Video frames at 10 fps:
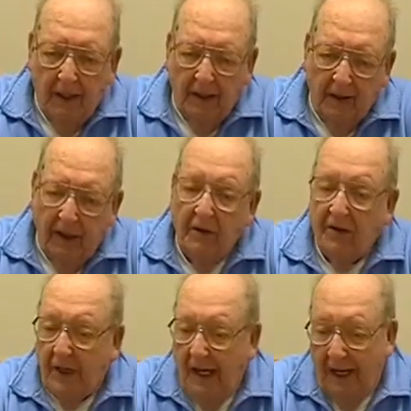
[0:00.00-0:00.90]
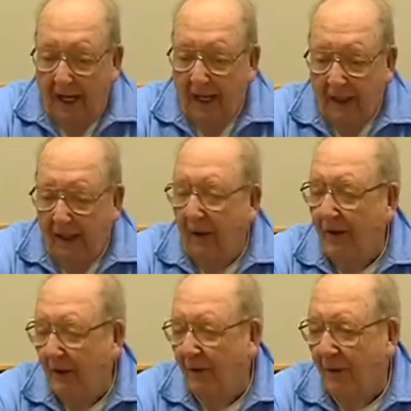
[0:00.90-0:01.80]
they say, now
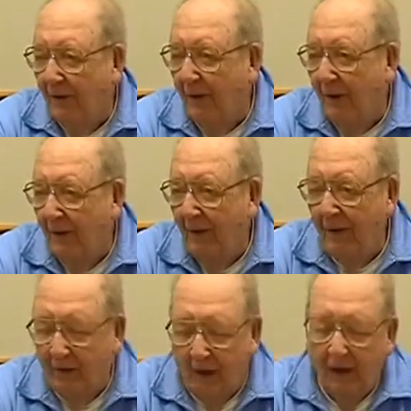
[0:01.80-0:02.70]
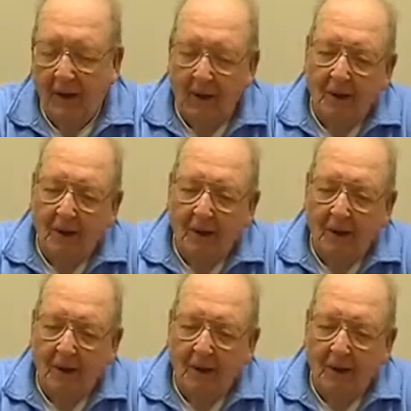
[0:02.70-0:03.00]
this is hearsay,